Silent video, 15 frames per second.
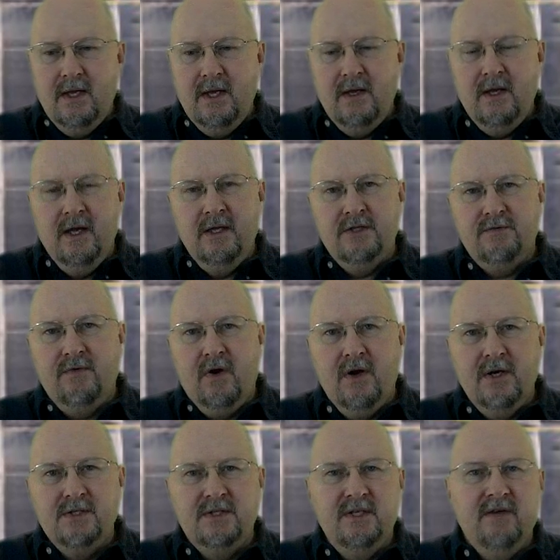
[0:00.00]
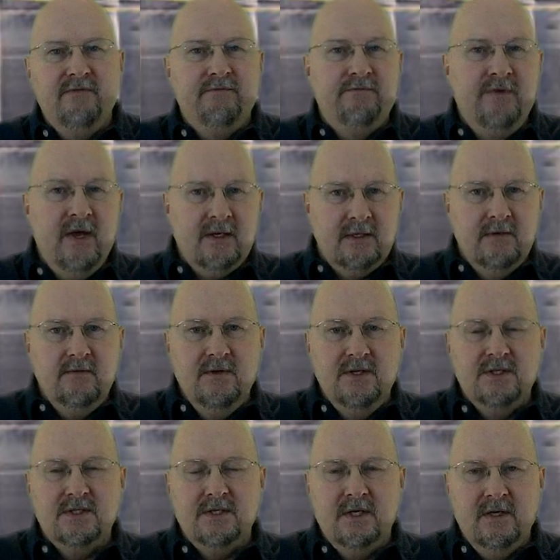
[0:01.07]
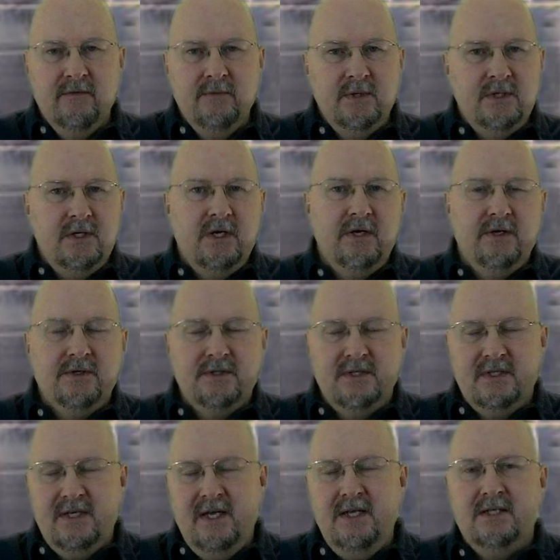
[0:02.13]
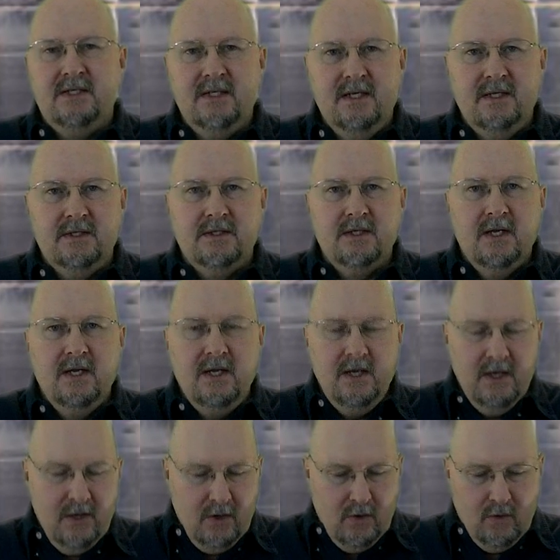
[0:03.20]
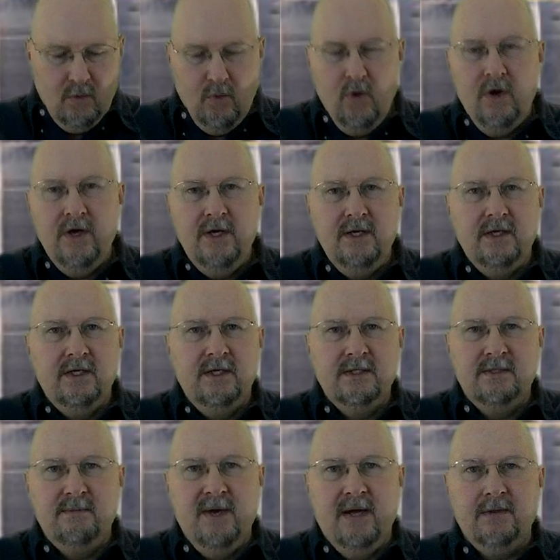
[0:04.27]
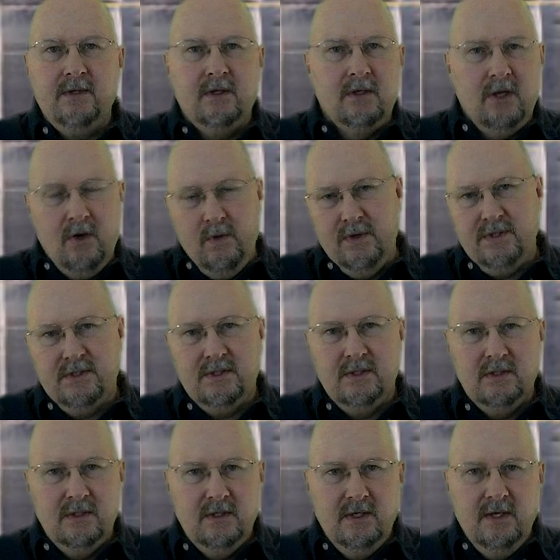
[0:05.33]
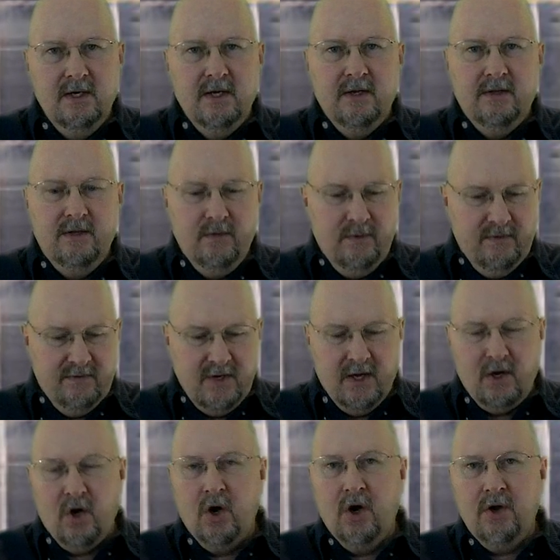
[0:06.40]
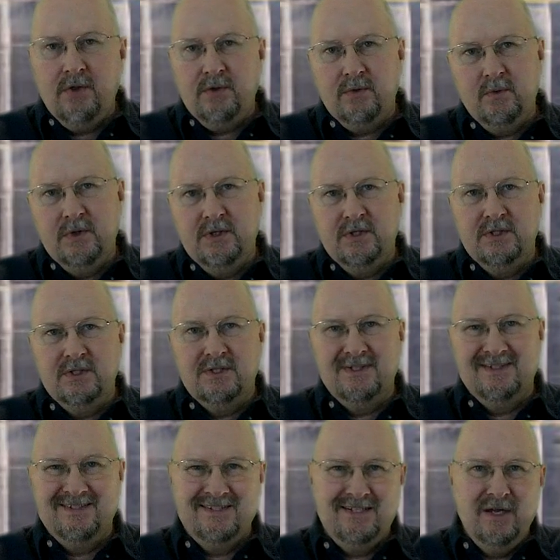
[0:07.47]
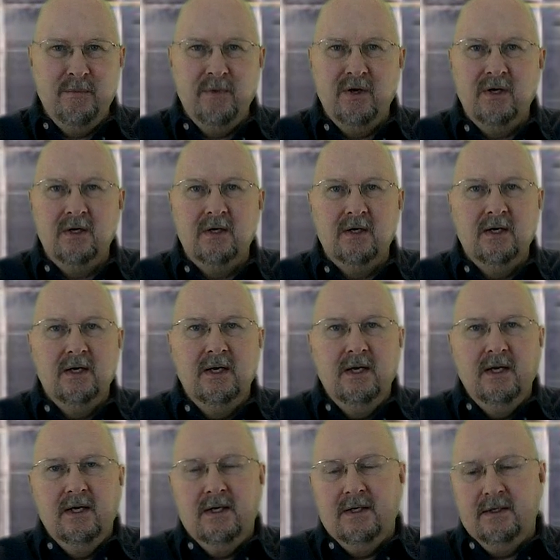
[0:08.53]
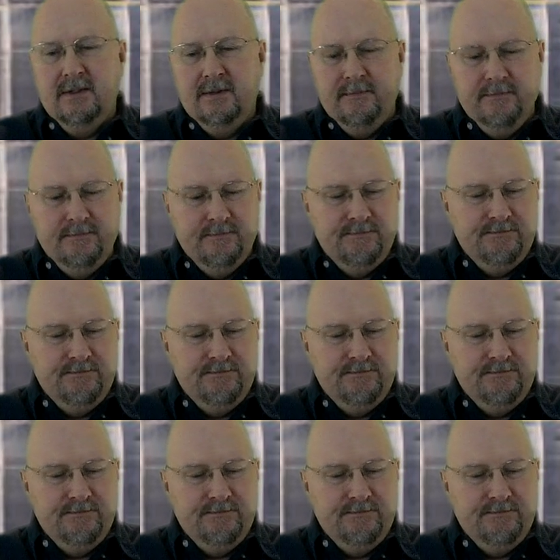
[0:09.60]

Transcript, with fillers: As far as the effectiveness of materials as heat sinks, wood is about the lowest. Then we've got earth, which is similar. Um,